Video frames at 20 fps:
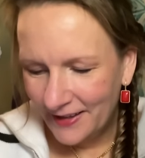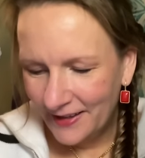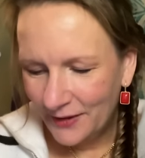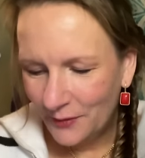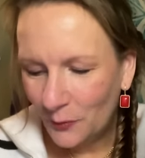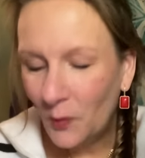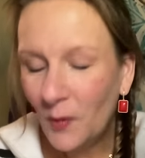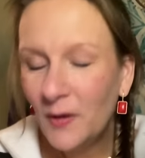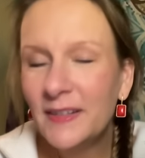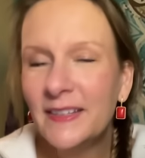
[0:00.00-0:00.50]

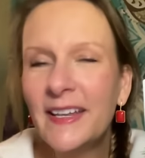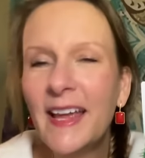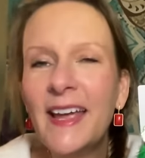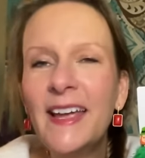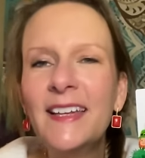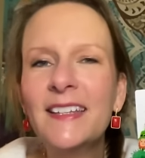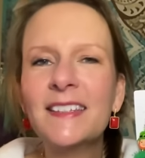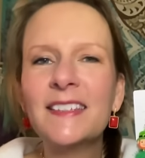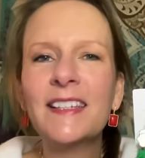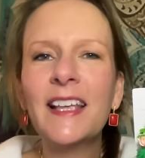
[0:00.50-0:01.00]
What day
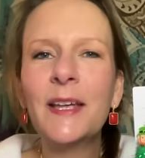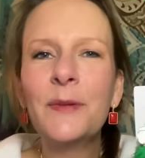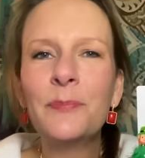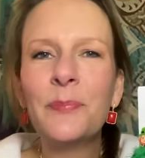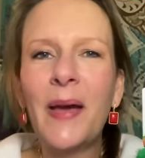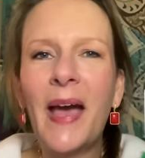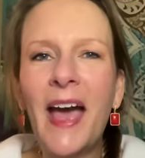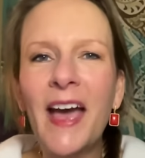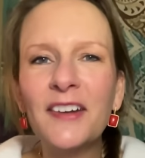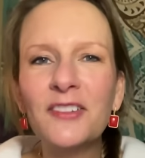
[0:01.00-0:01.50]
is St.
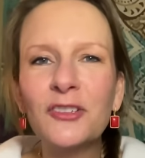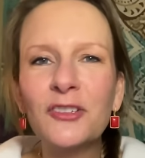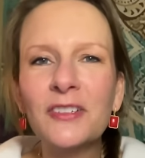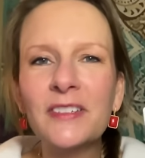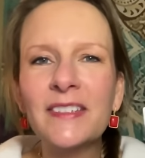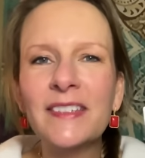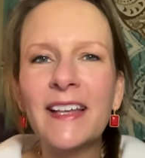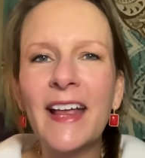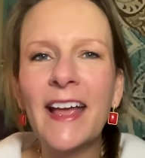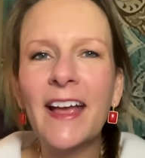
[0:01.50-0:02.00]

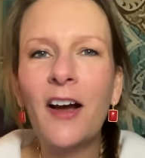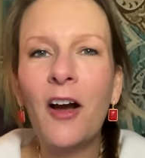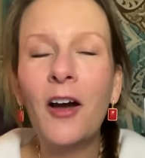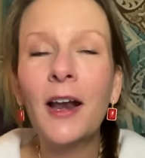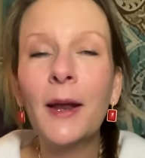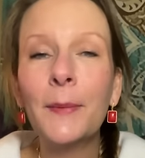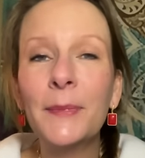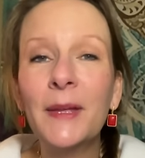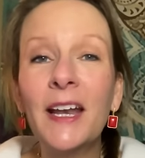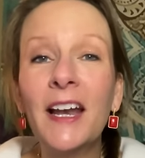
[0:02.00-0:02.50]
Patrick's Day on?
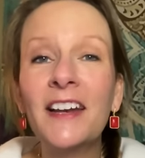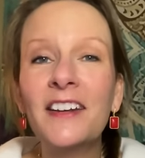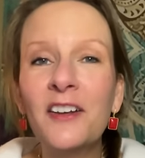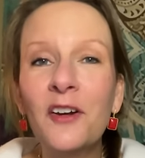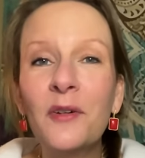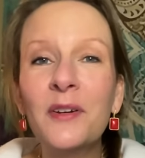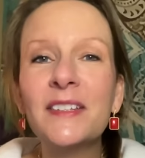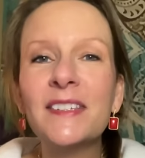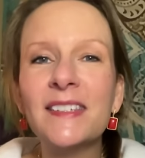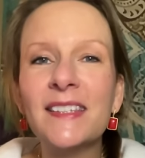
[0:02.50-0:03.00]
I mean, I
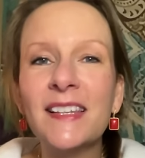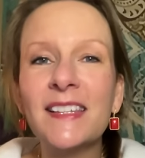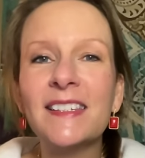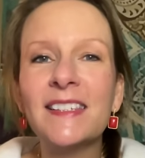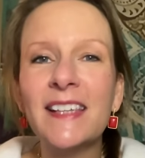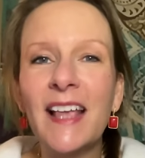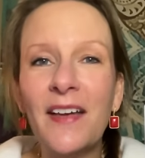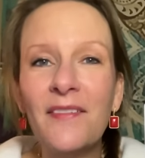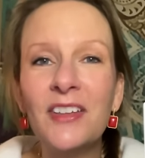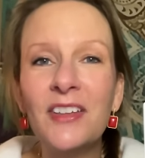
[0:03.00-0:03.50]
know it's the
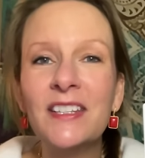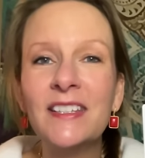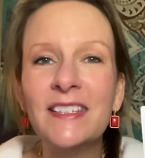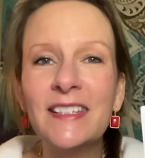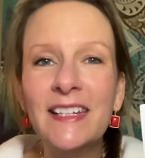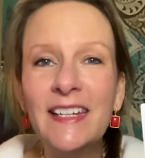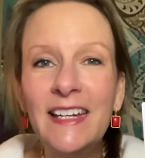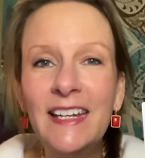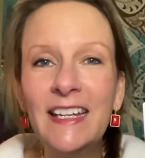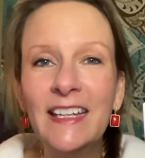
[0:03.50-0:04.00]

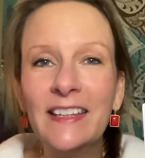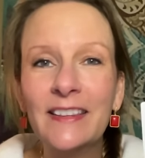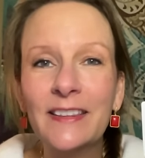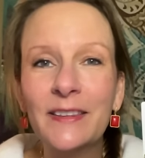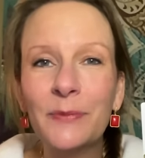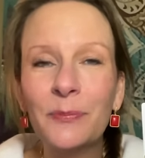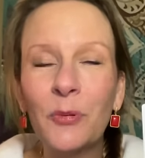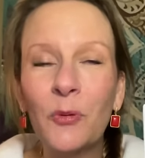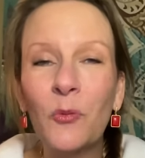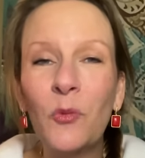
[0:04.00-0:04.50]
17th,
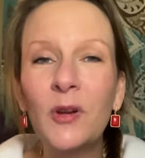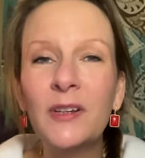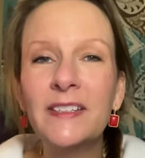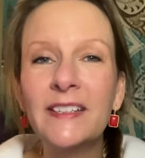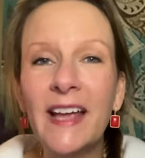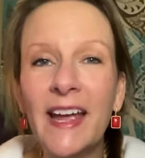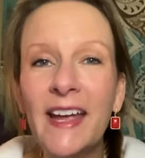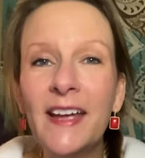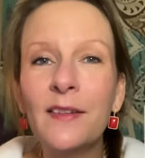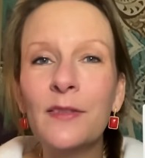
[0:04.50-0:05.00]
but what
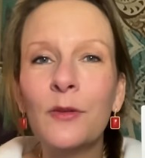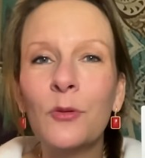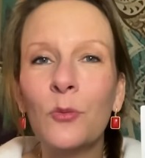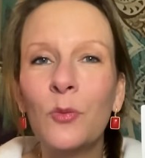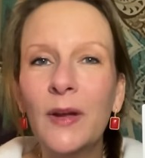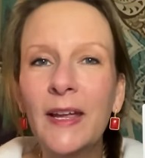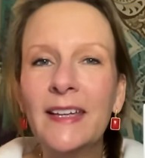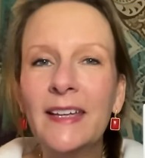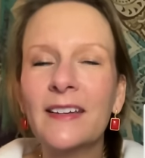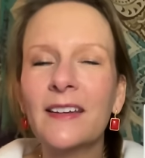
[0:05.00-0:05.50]
day of the
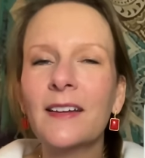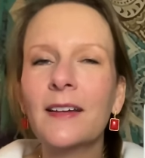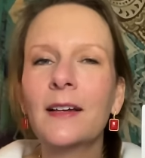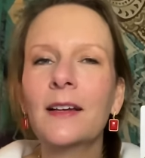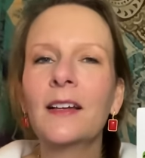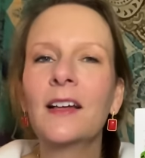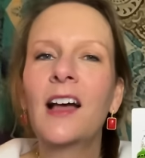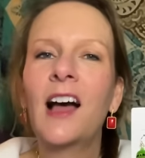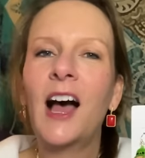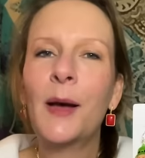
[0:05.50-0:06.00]
week?
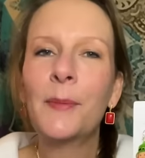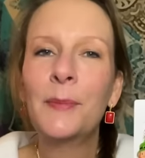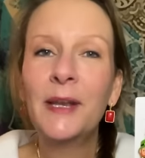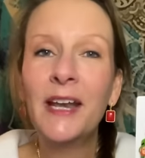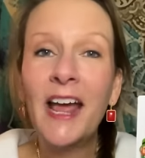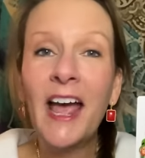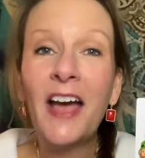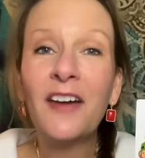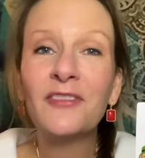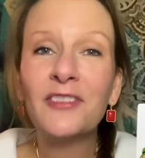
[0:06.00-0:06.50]
I'm going
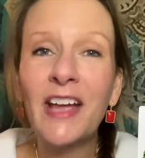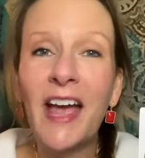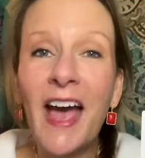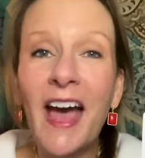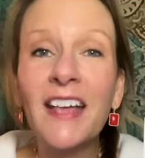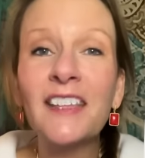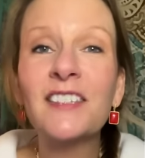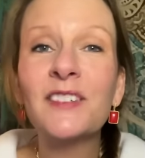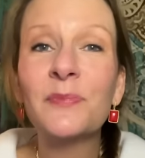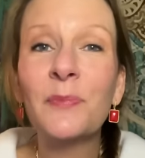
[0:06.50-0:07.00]
to have to
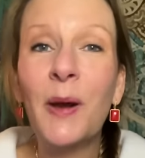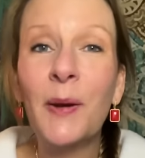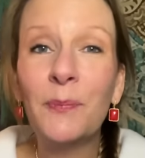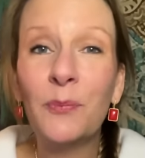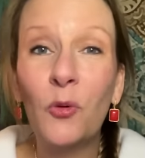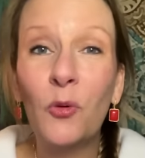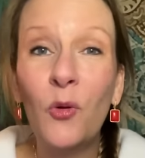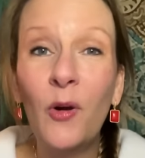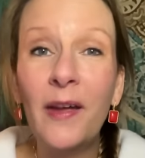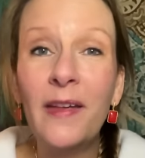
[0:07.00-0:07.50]
ask my
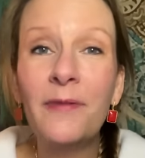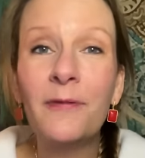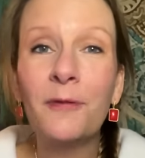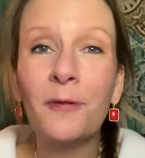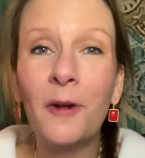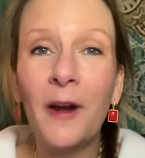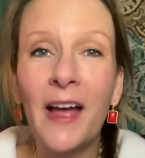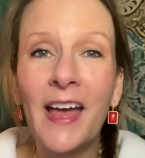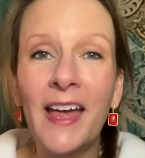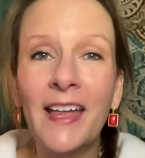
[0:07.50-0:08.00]

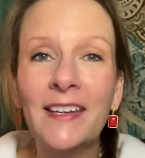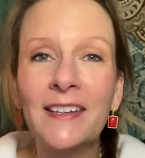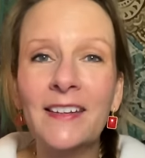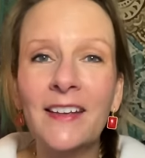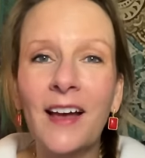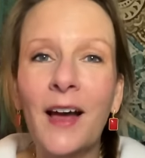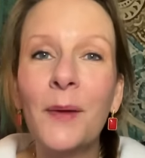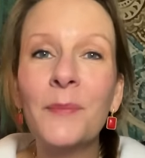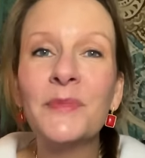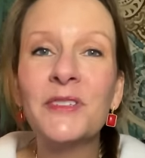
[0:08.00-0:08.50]
boyfriend.
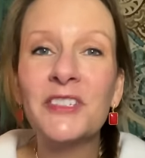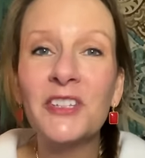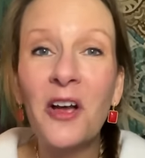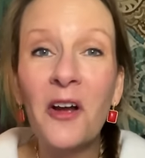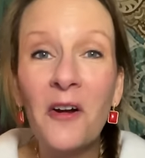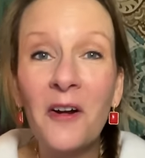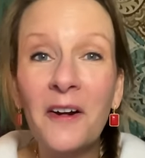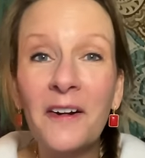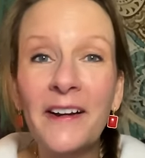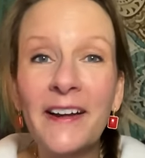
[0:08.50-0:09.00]
I'm
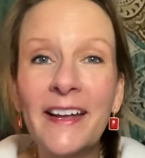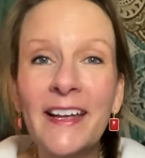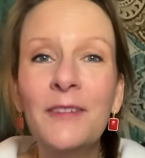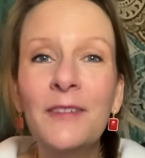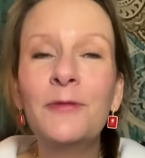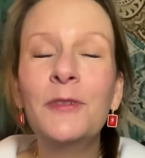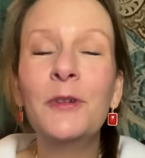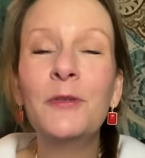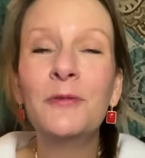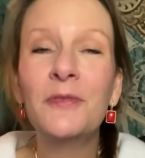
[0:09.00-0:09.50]
sorry.
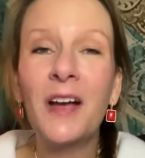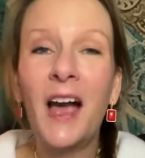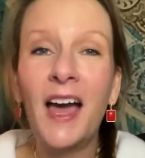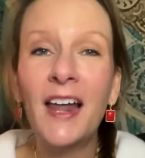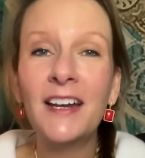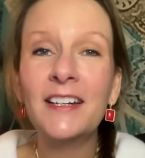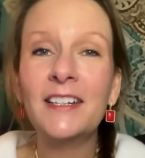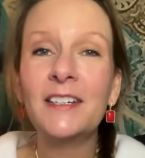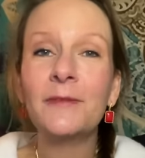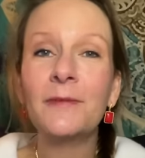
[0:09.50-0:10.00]
If you've got
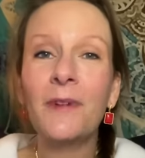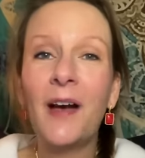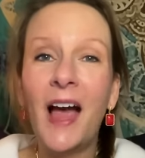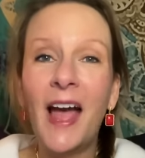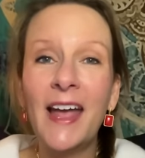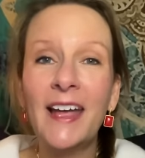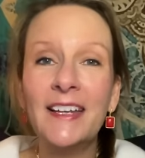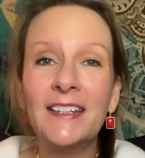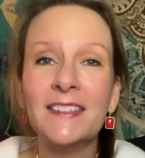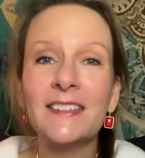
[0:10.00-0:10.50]
a
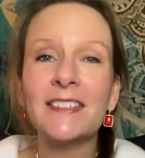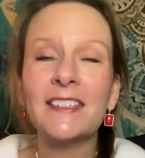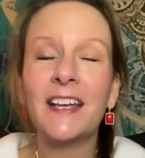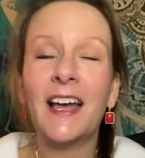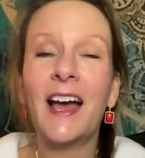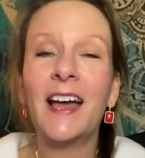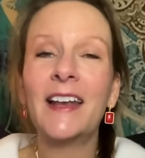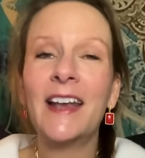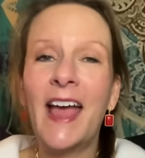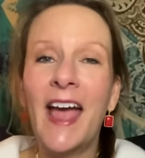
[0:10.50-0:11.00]
device,
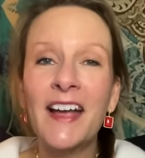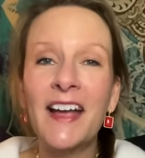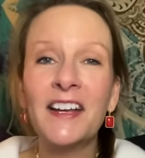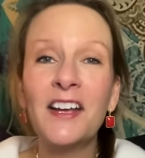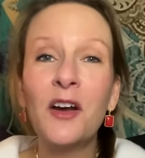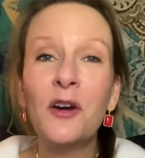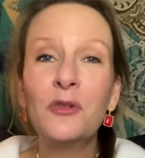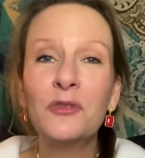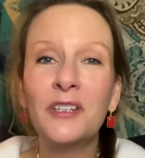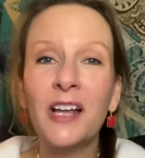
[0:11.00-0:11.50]
an
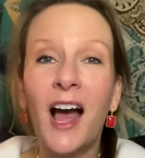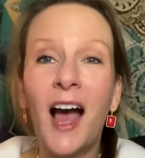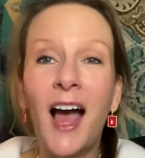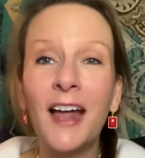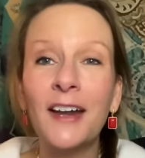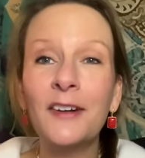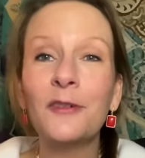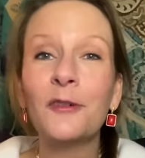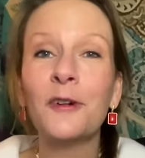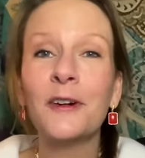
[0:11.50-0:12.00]
Echo
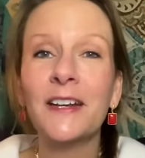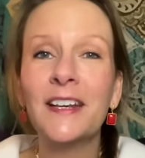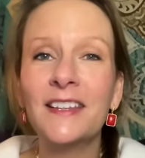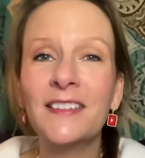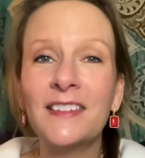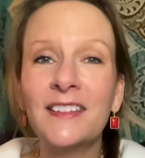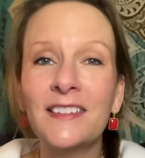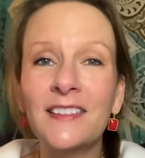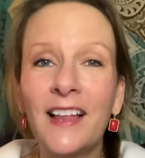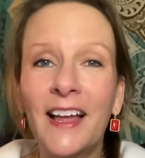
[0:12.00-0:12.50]
Dot or
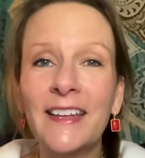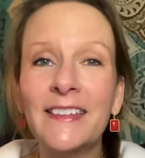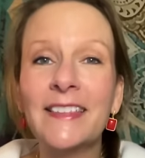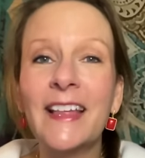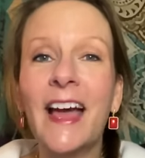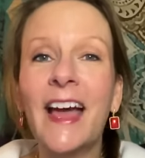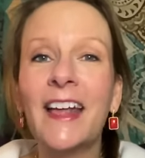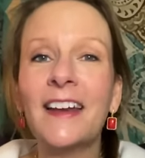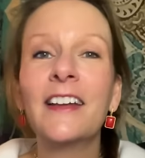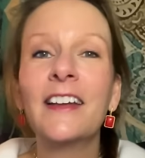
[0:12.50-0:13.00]
anything like
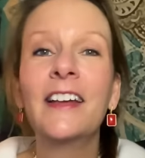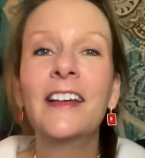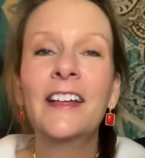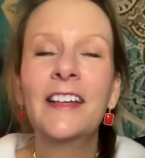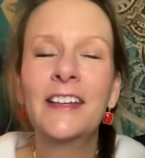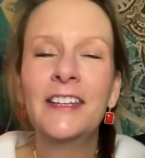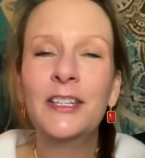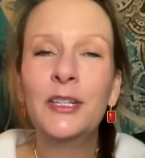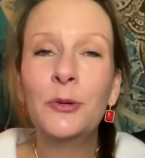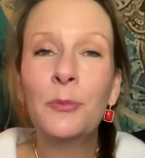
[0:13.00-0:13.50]
that,
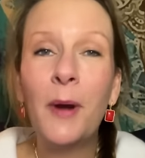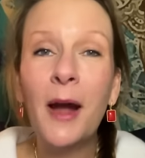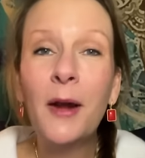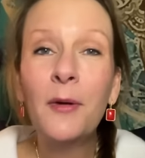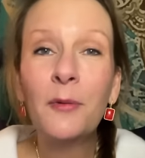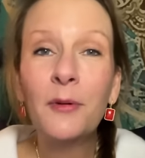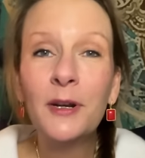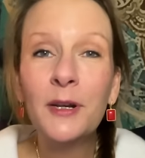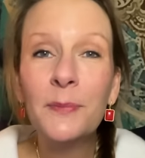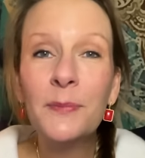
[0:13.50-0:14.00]
you might
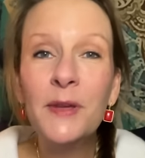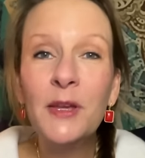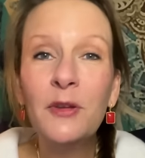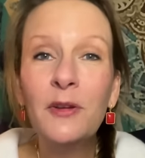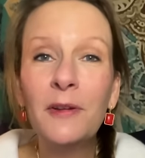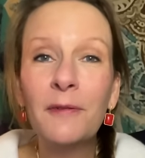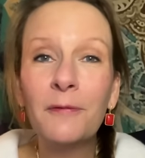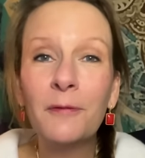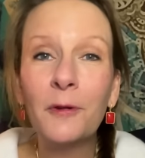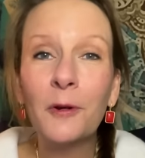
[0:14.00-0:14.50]
want to mute
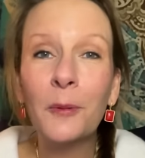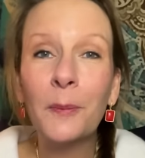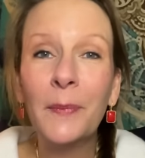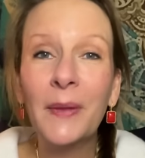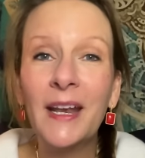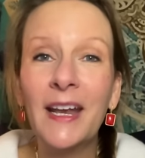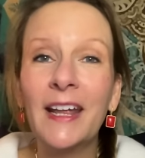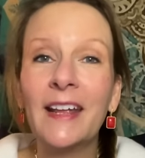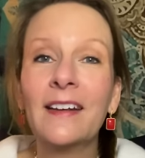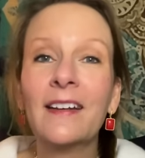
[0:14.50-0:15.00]
it for a
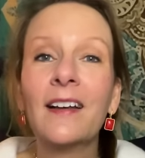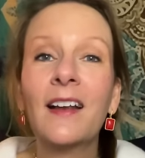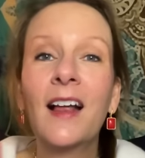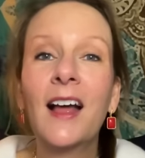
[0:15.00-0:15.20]
minute.